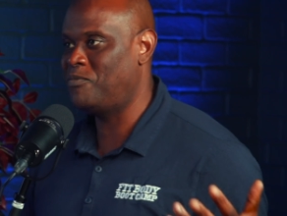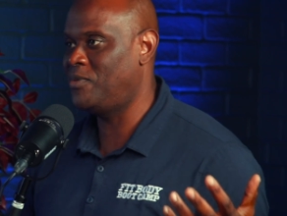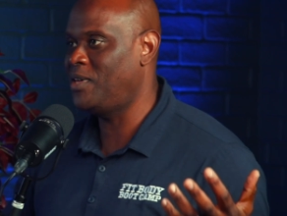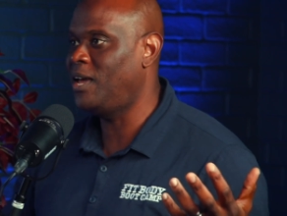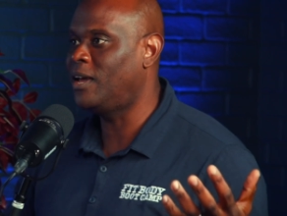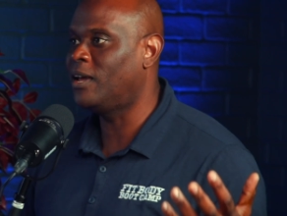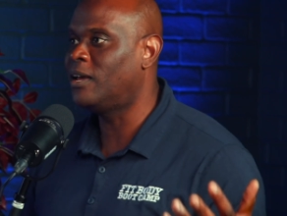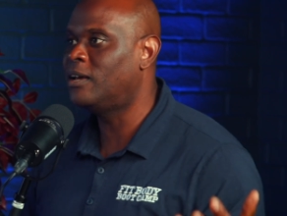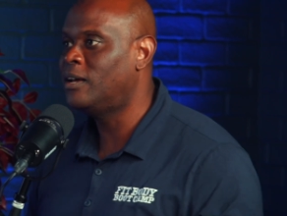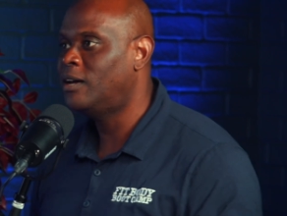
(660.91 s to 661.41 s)

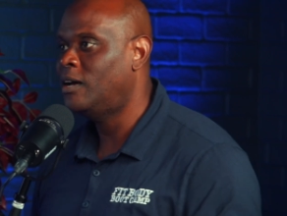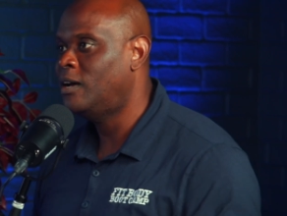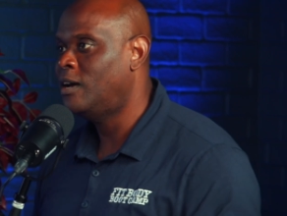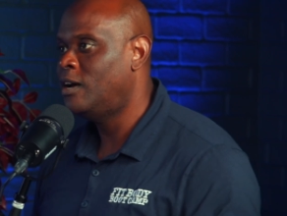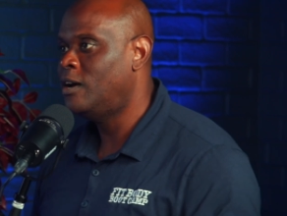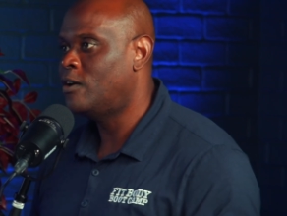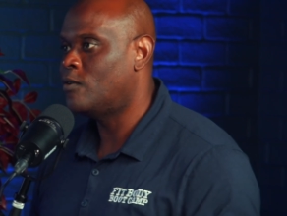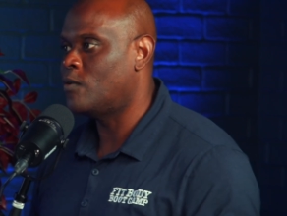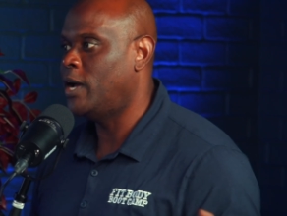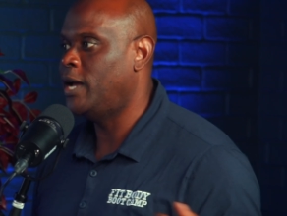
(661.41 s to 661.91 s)
thing,
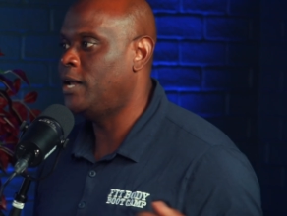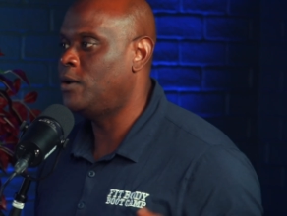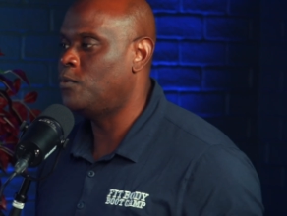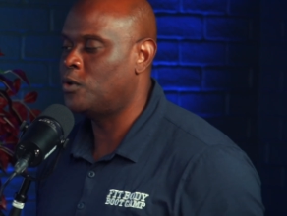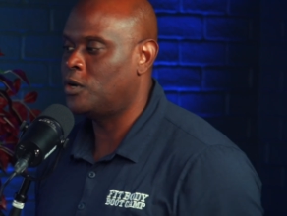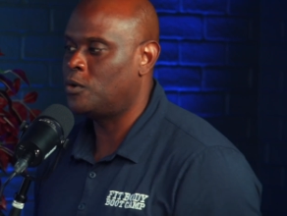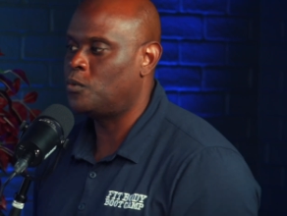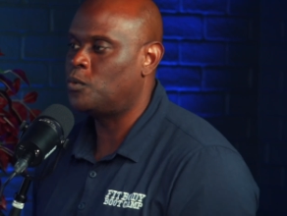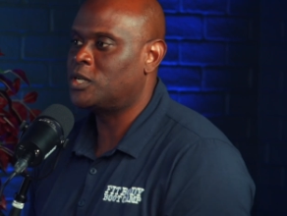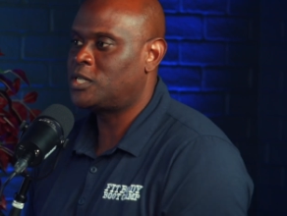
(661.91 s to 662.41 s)
right?
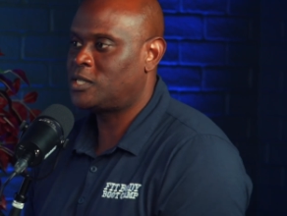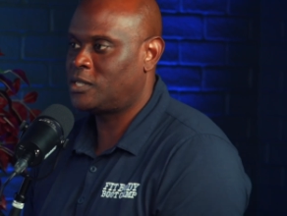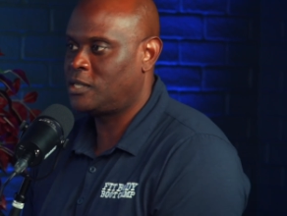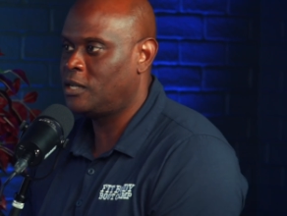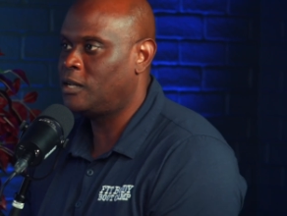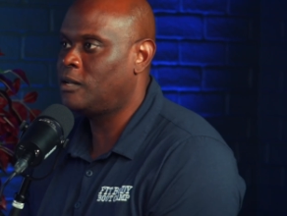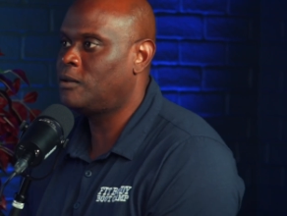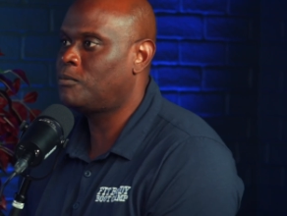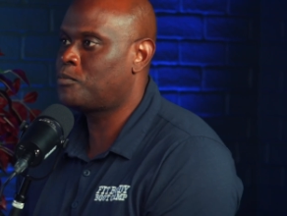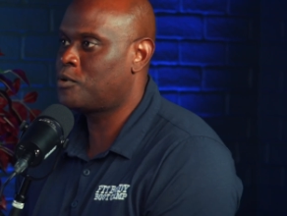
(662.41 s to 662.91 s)
We're we're
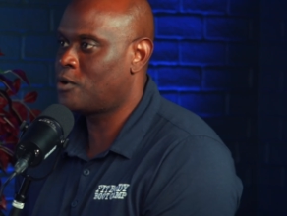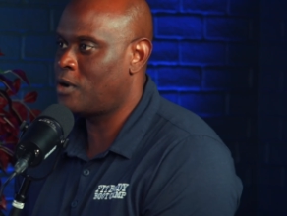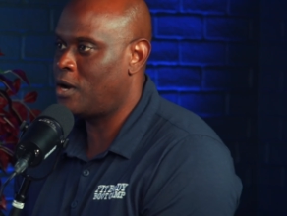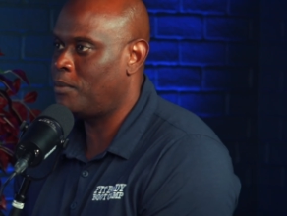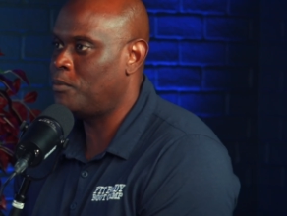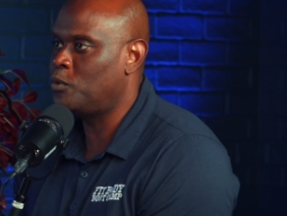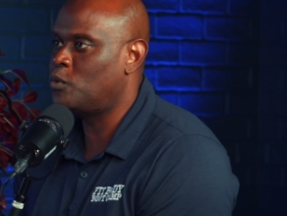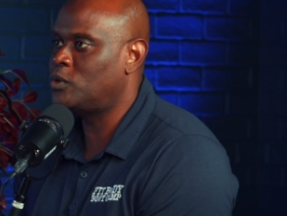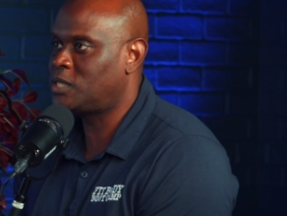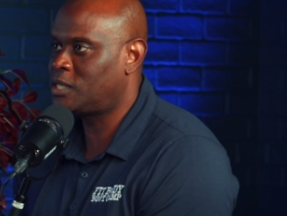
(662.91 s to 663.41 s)
still
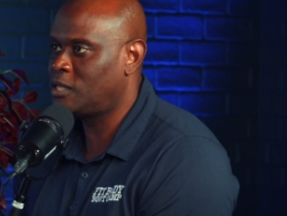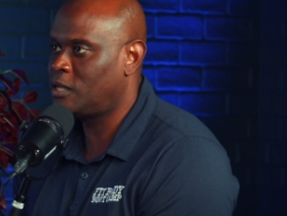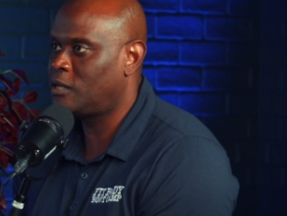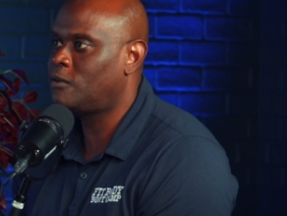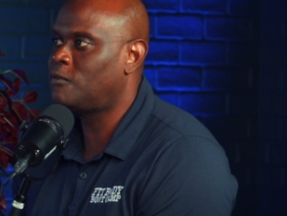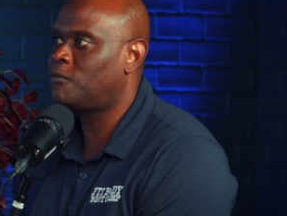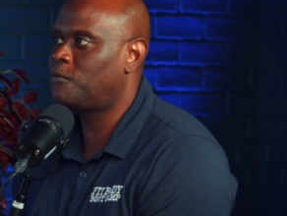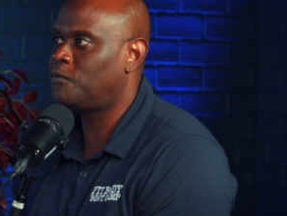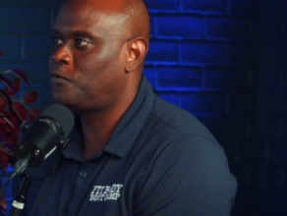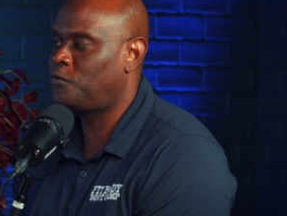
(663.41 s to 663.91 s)
prom we're
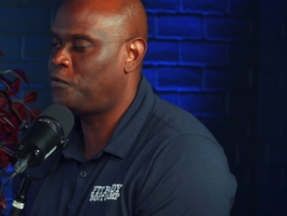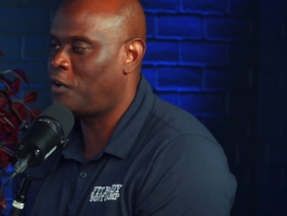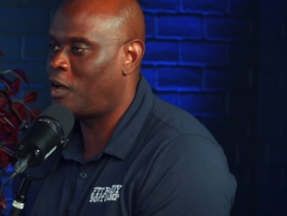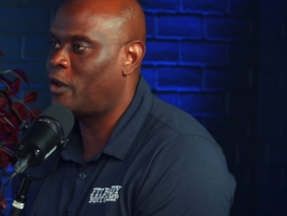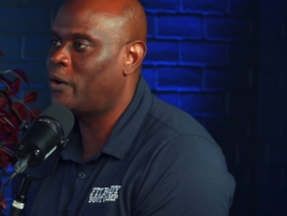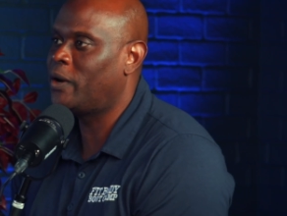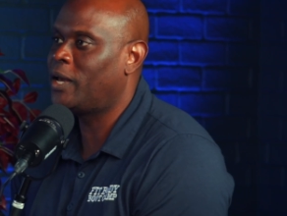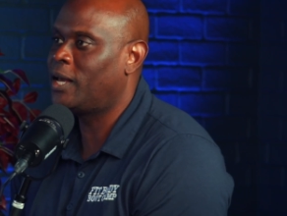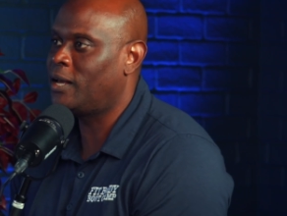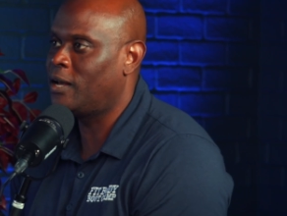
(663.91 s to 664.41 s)
still
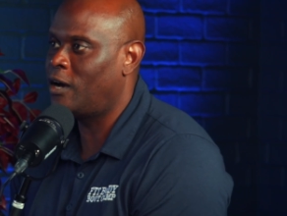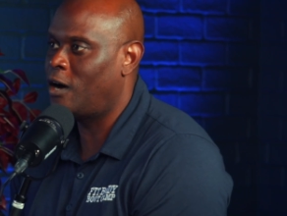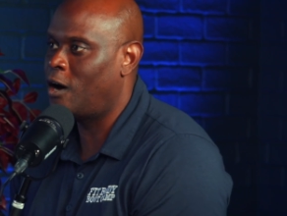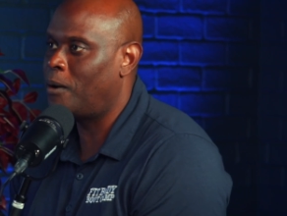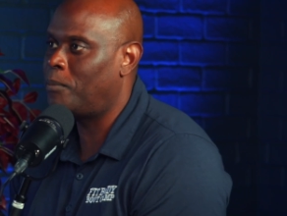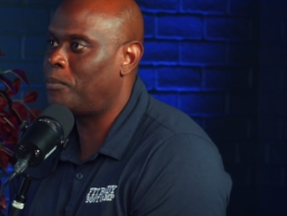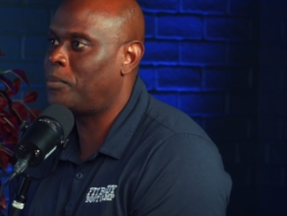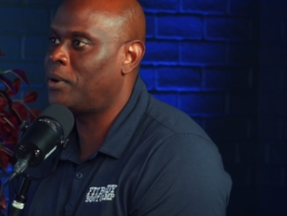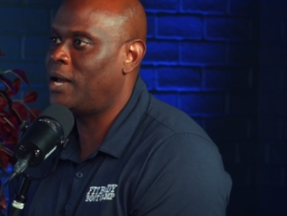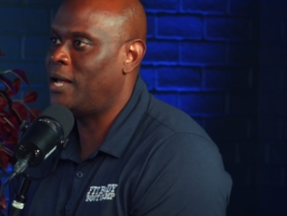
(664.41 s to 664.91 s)
following
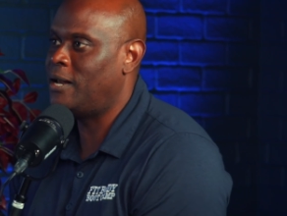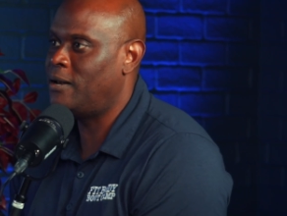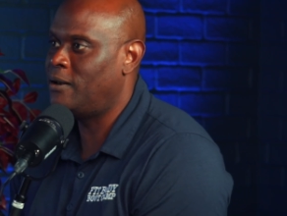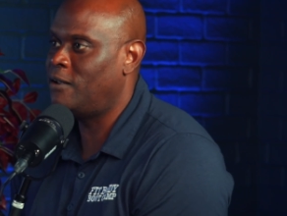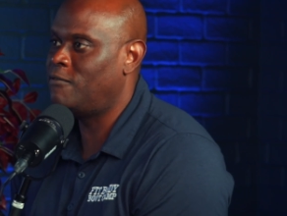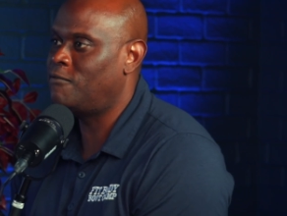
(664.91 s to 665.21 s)
up and,